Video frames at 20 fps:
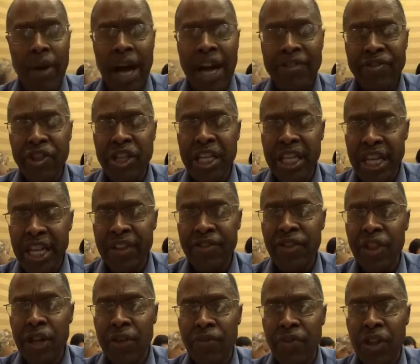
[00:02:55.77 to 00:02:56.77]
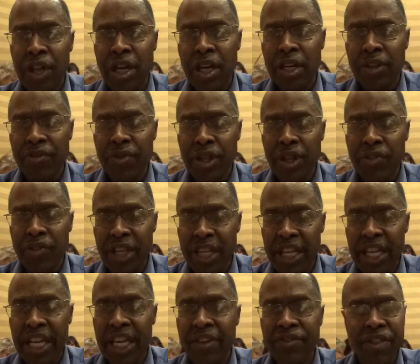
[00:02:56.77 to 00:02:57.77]
at the end of
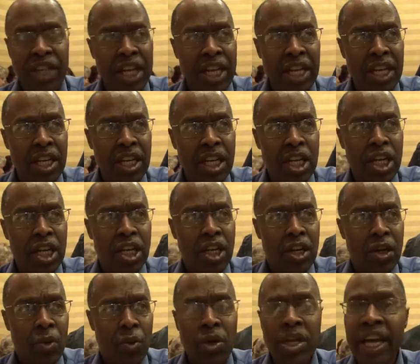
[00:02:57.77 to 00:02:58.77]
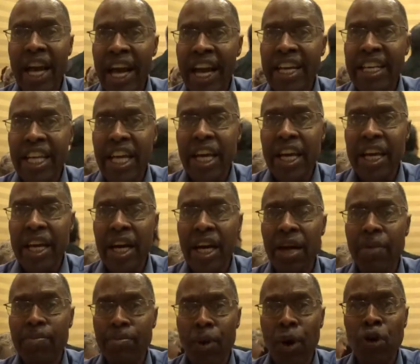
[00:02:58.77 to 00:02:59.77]
the evening, we had
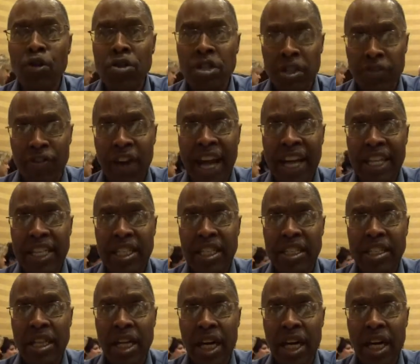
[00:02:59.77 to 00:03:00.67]
a post-fight